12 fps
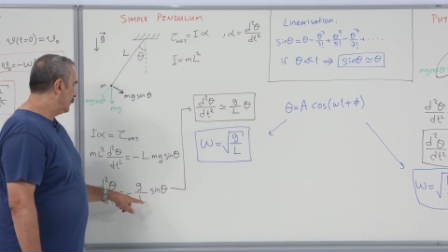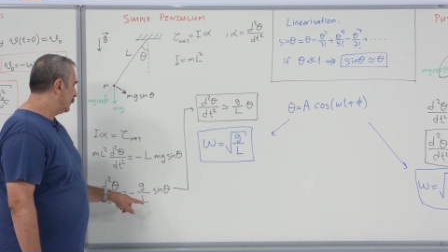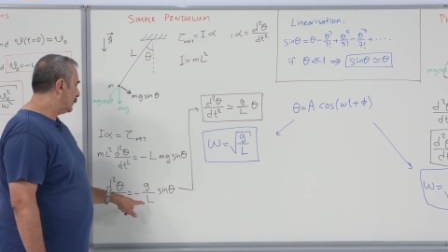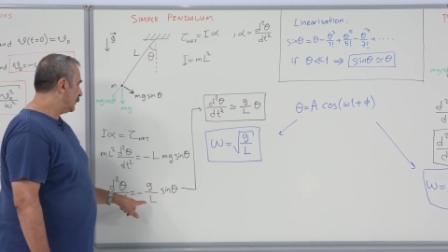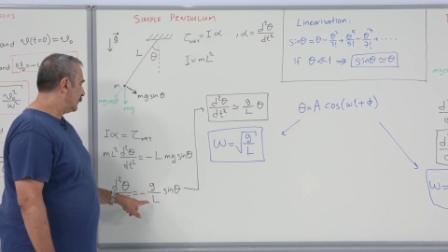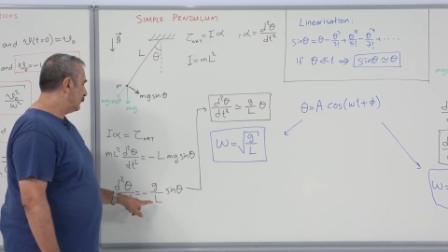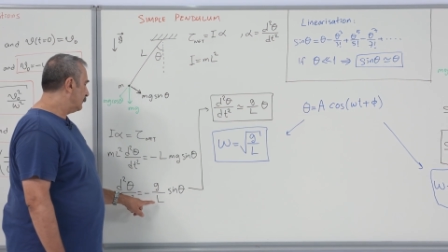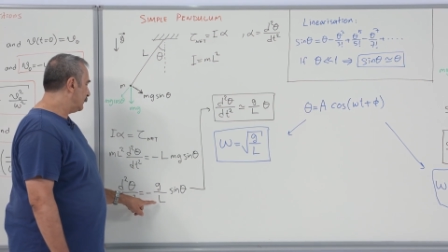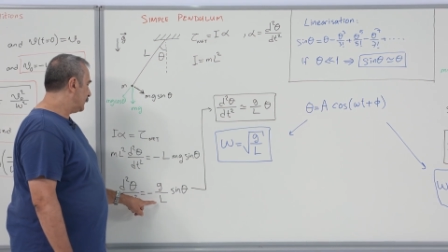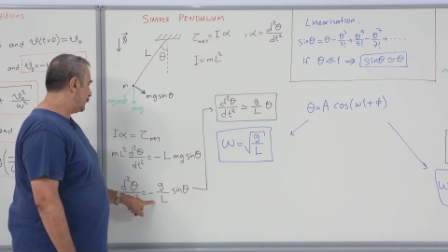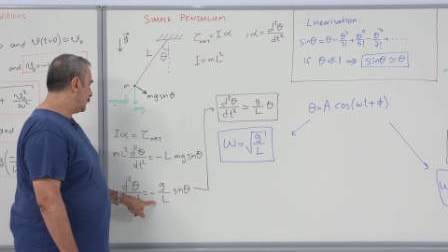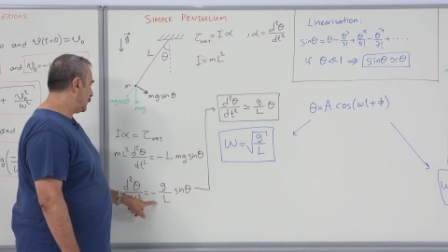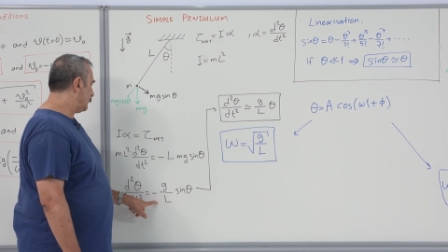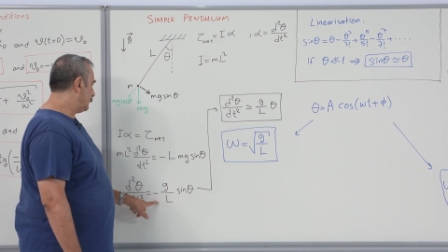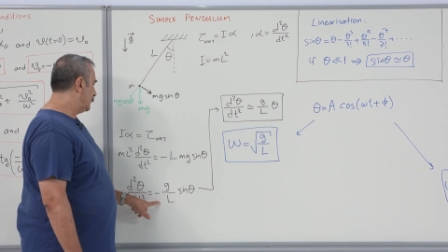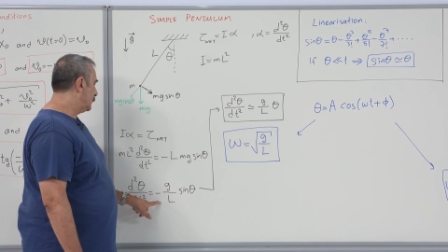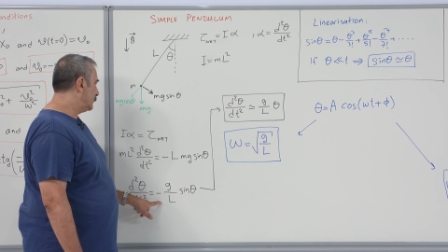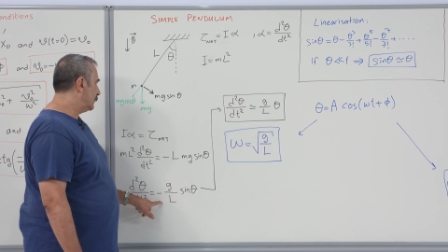uh, we will have
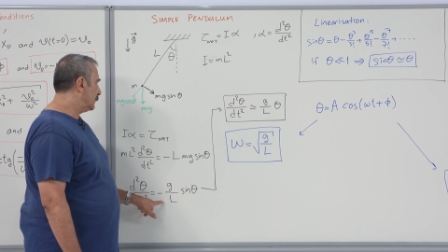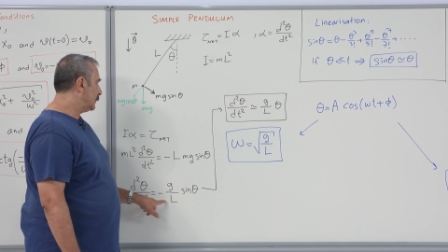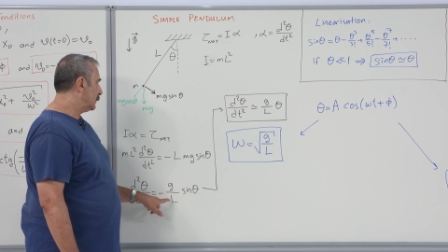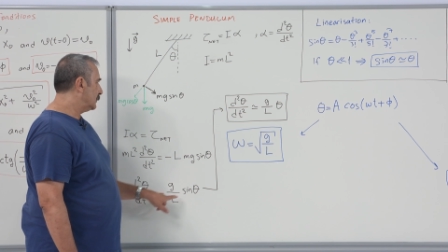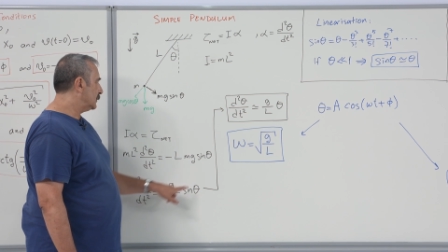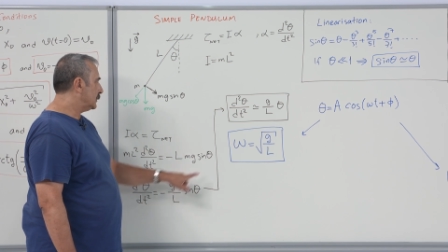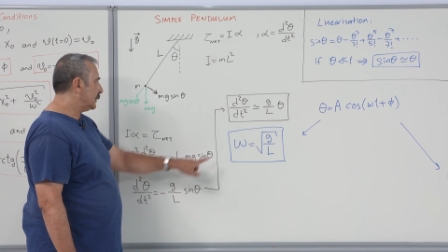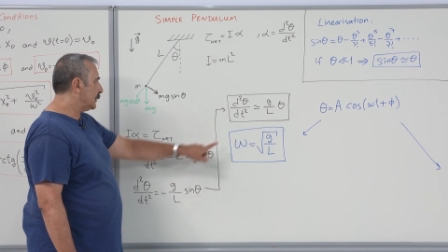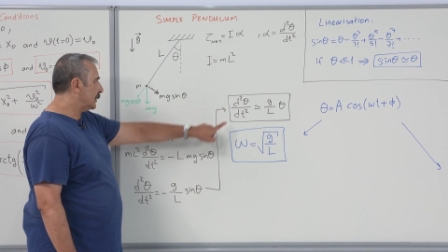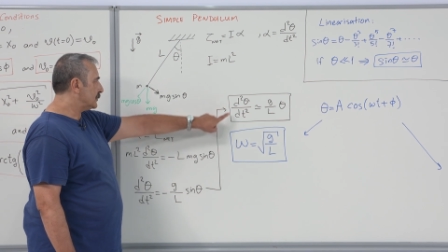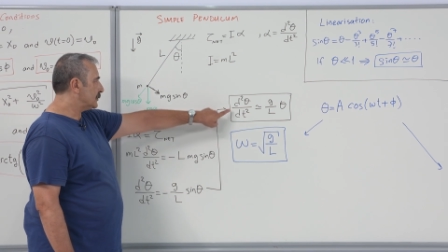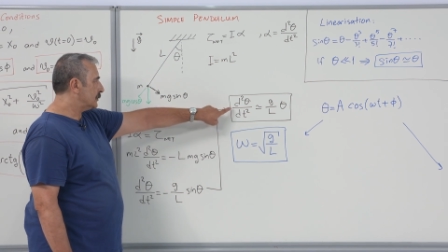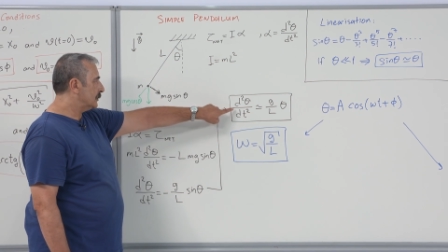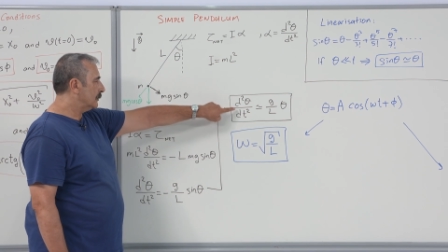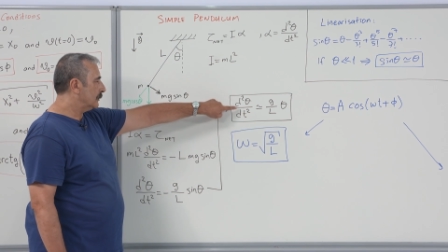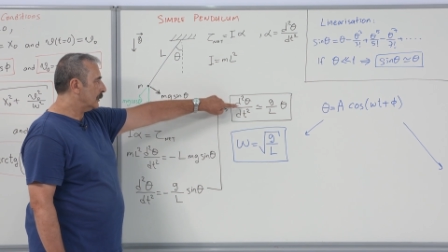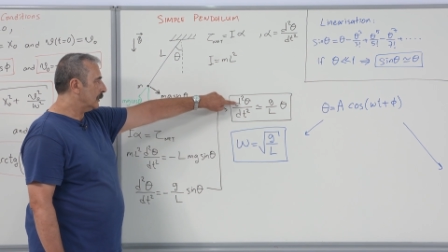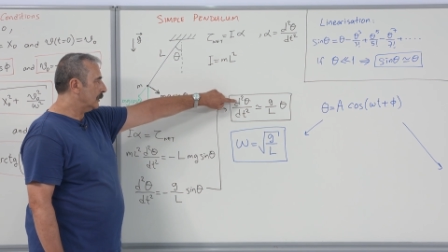uh, linearized
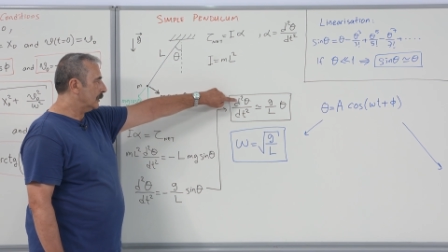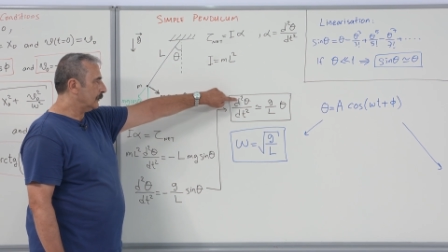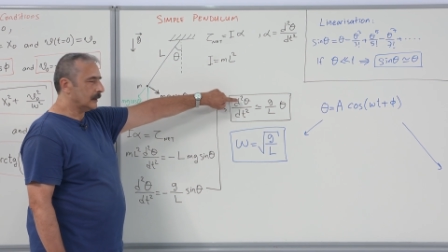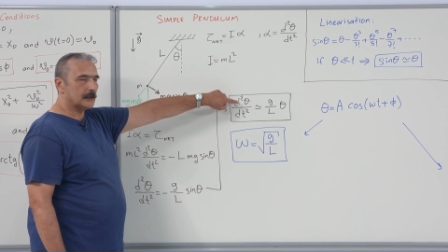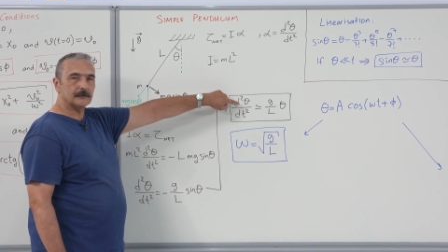uh, our